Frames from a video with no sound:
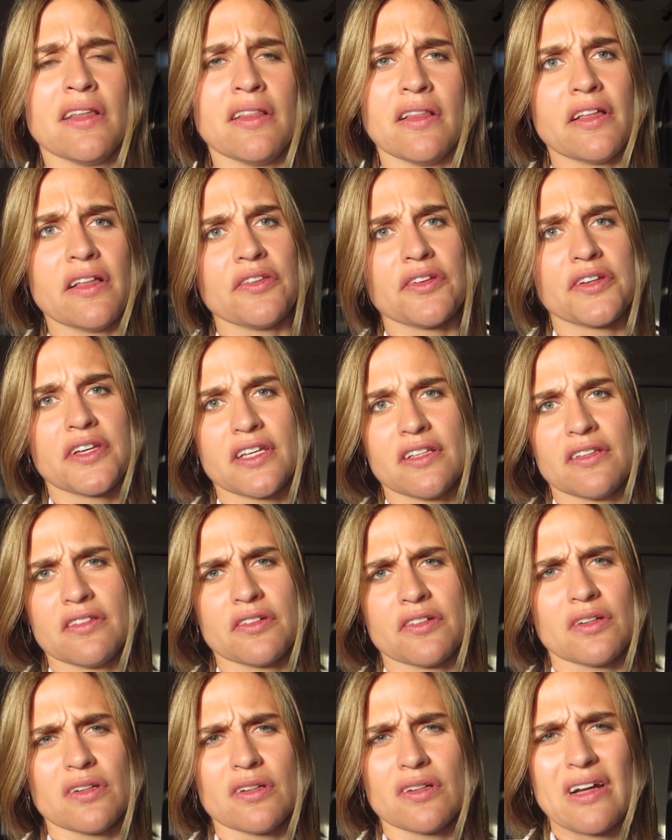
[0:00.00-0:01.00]
The other kids
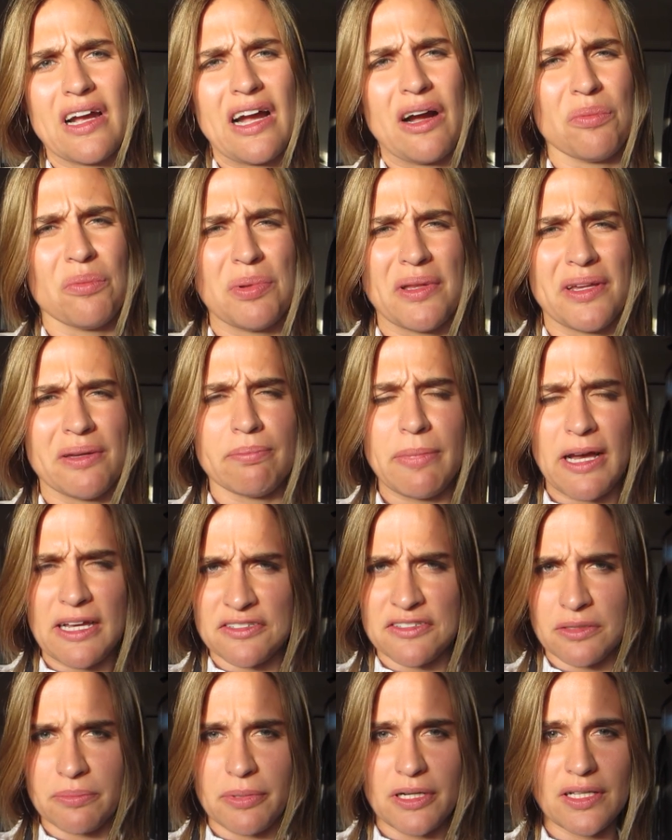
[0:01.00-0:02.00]
are out playing
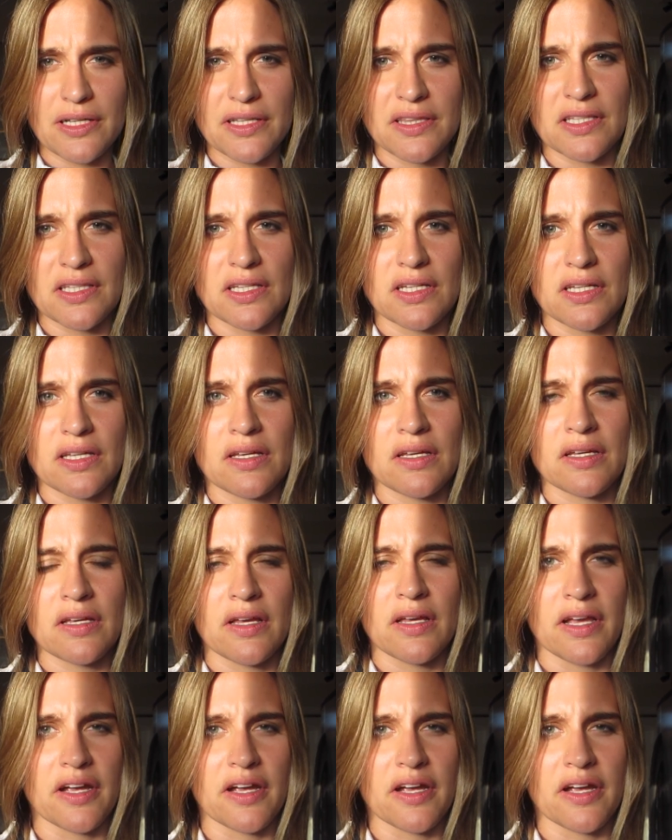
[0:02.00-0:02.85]
basketball, I think.